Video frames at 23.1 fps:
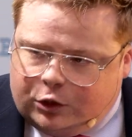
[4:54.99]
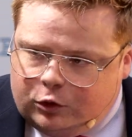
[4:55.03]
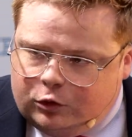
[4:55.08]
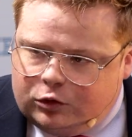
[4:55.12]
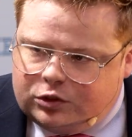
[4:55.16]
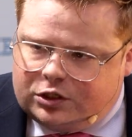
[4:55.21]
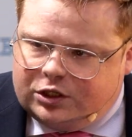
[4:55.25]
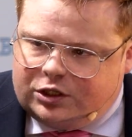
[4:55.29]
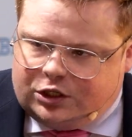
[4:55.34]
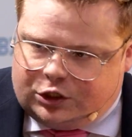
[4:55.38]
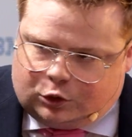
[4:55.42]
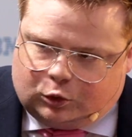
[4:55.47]
use
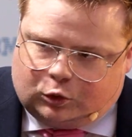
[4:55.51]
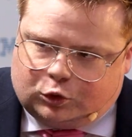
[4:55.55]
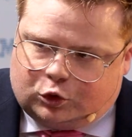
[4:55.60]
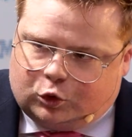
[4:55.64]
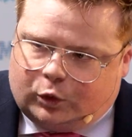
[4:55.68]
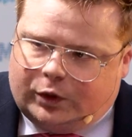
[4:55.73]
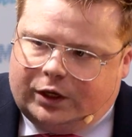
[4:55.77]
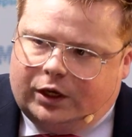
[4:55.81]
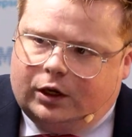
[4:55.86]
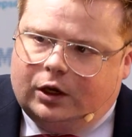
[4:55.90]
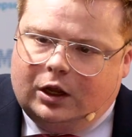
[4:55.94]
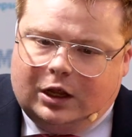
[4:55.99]
the digital
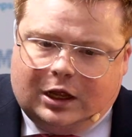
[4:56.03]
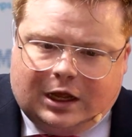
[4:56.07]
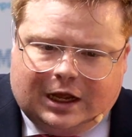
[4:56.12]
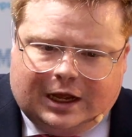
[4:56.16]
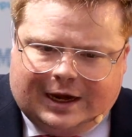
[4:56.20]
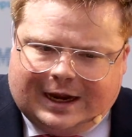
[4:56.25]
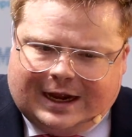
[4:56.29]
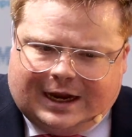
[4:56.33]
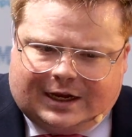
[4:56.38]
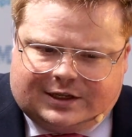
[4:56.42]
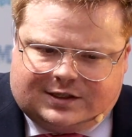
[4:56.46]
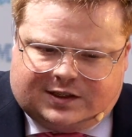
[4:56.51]
twin
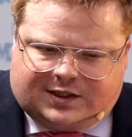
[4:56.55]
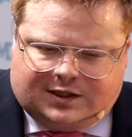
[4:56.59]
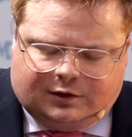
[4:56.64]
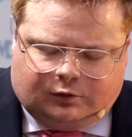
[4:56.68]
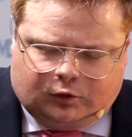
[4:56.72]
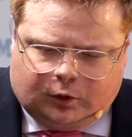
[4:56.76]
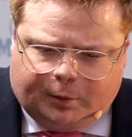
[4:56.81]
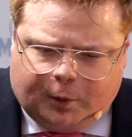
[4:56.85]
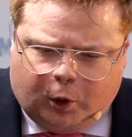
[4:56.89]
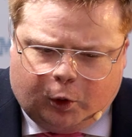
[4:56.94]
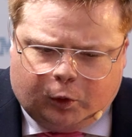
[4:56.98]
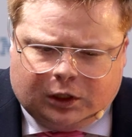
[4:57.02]
and access it
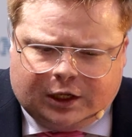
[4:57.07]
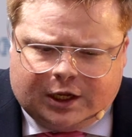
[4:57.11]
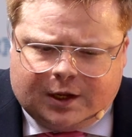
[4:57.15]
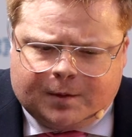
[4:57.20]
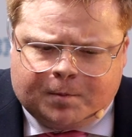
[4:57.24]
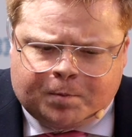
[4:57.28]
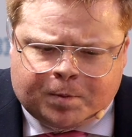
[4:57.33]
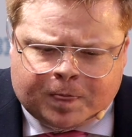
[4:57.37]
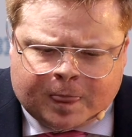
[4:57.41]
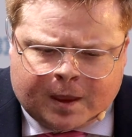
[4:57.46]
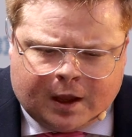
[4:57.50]
remotely.